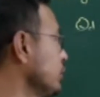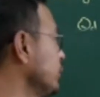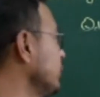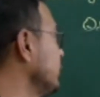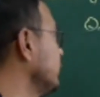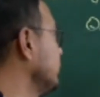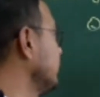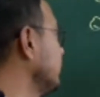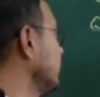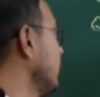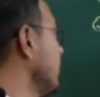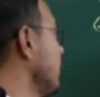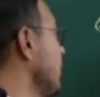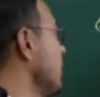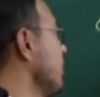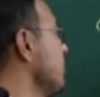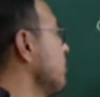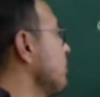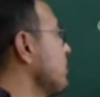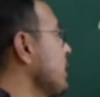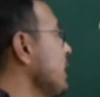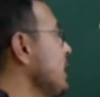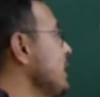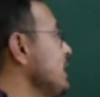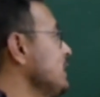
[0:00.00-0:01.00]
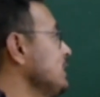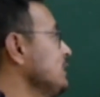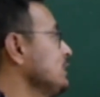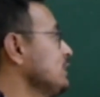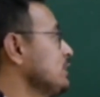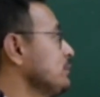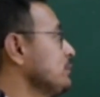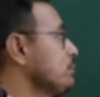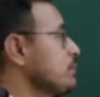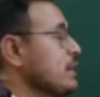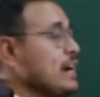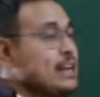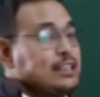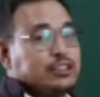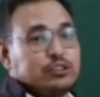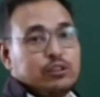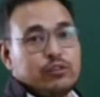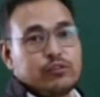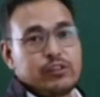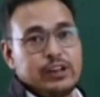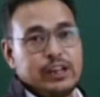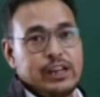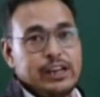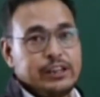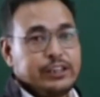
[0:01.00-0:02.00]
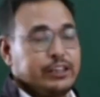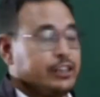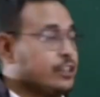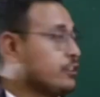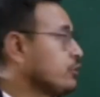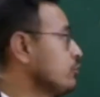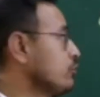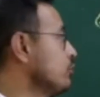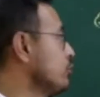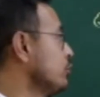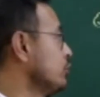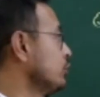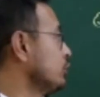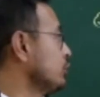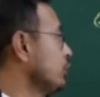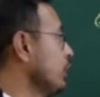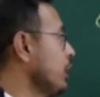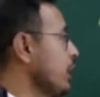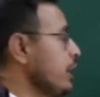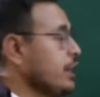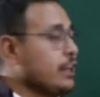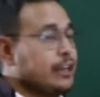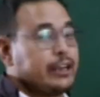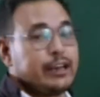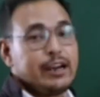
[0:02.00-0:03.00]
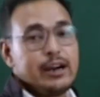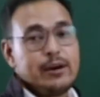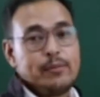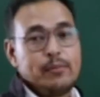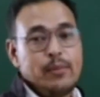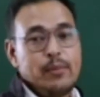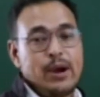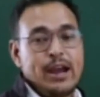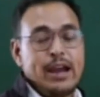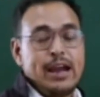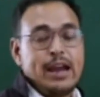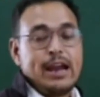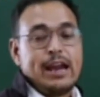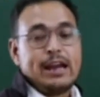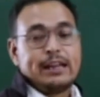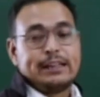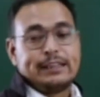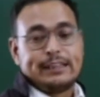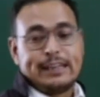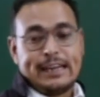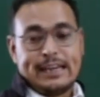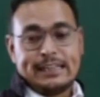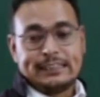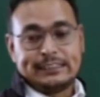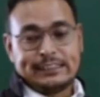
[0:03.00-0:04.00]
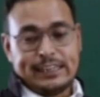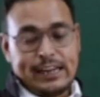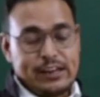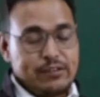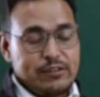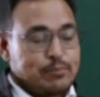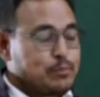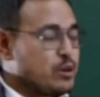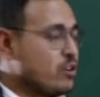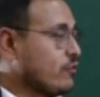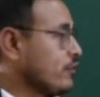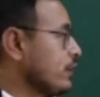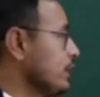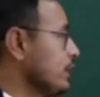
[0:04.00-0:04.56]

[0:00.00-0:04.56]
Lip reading: which is price, price of related goods, income, taste, and